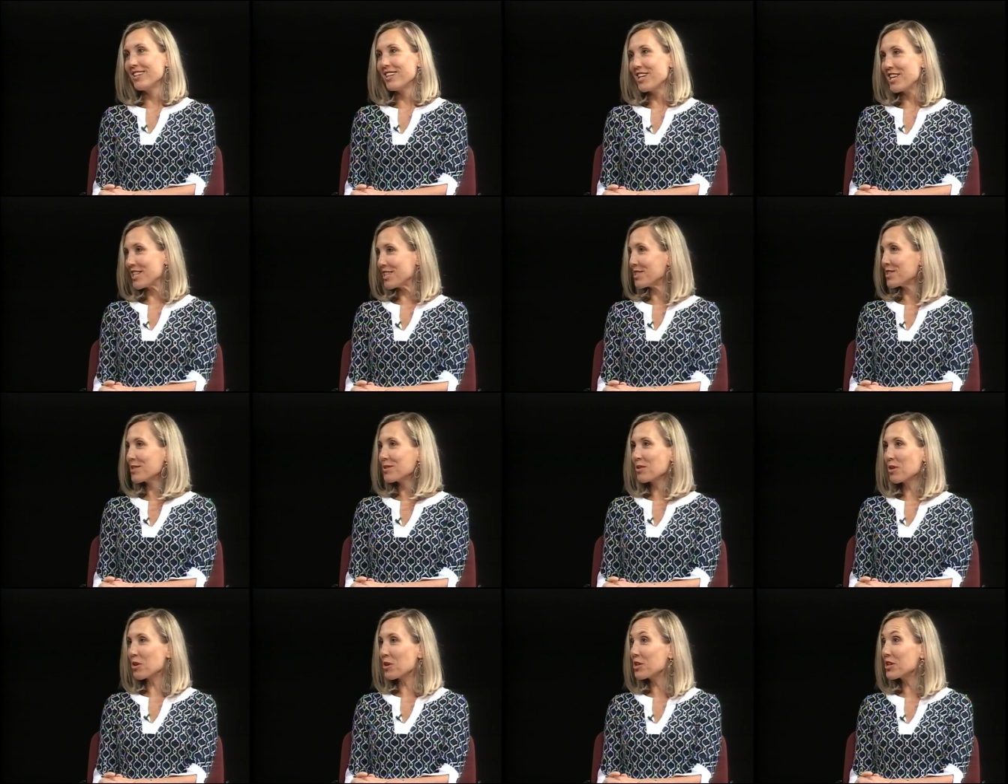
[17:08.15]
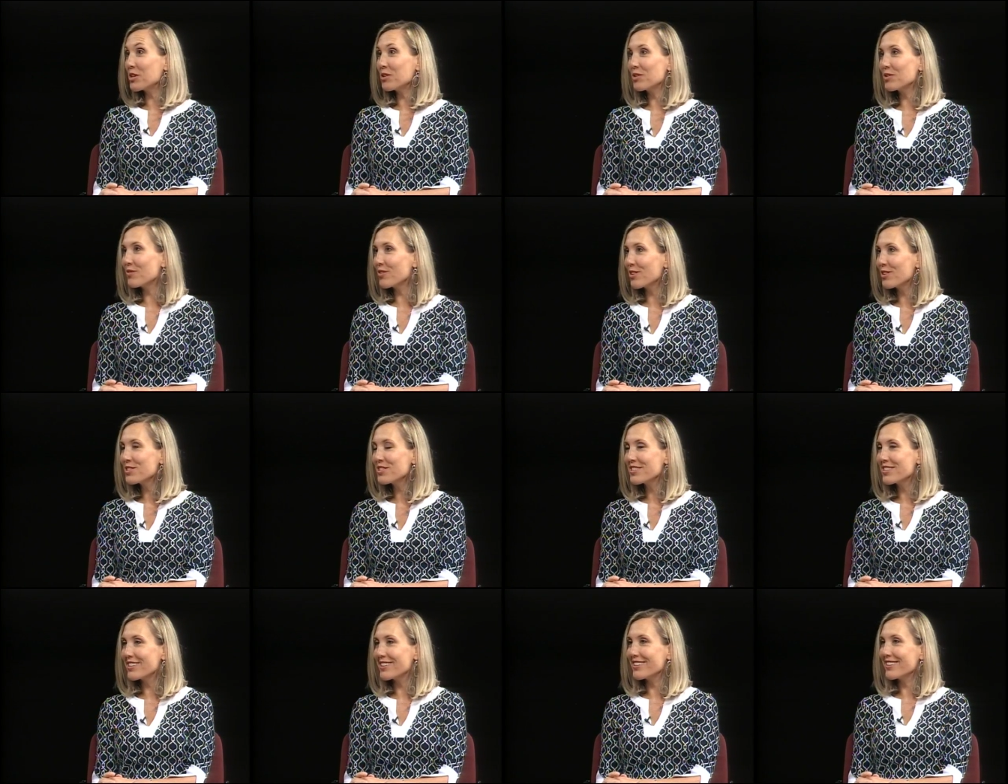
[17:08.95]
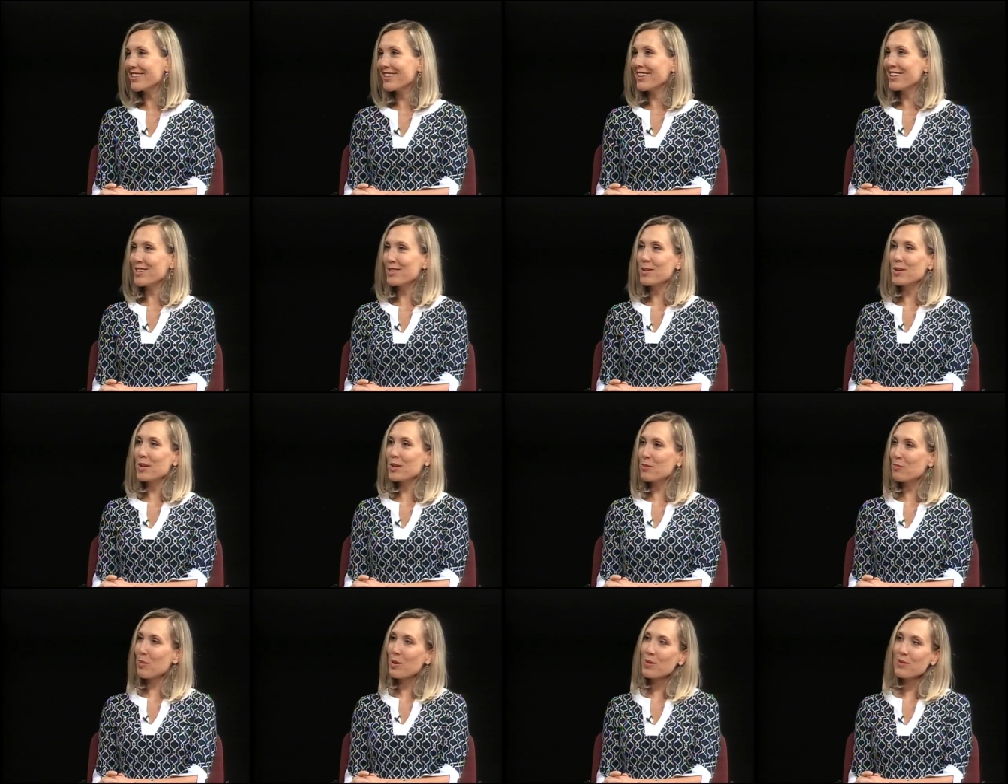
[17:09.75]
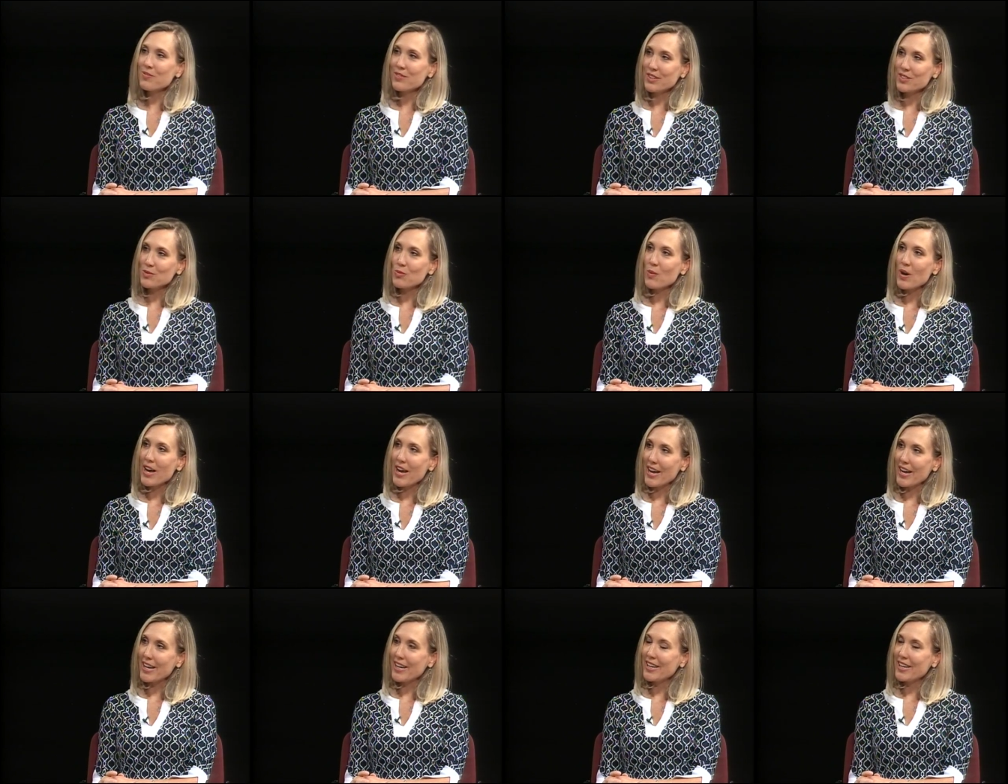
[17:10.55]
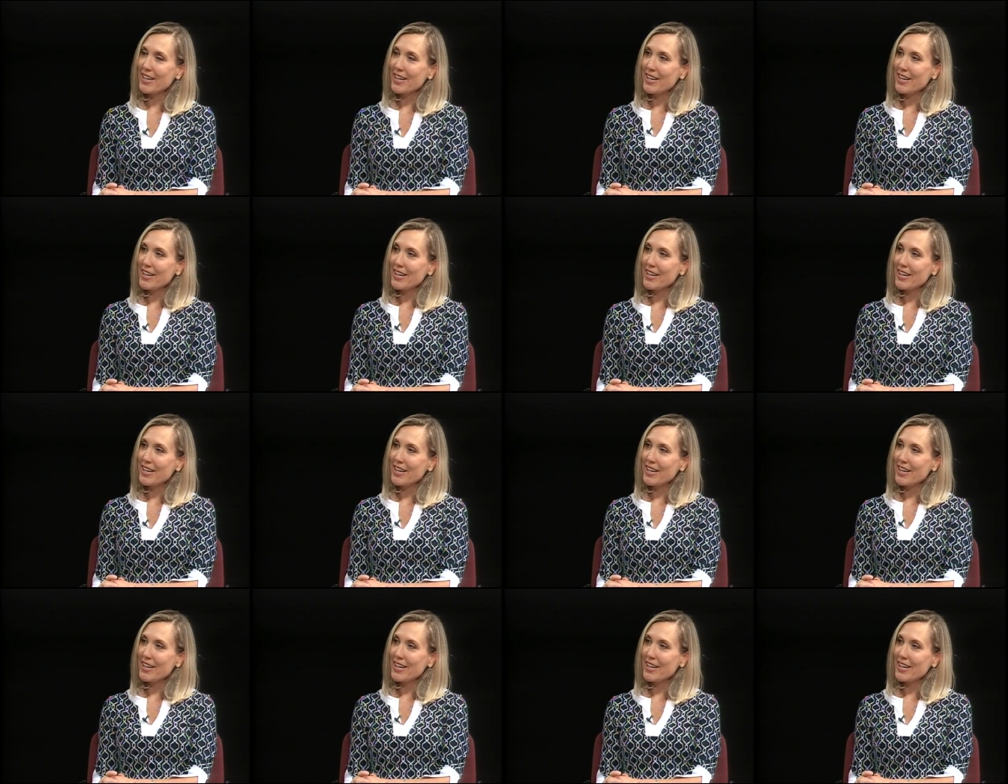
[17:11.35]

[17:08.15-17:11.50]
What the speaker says: her universe in a perfect way.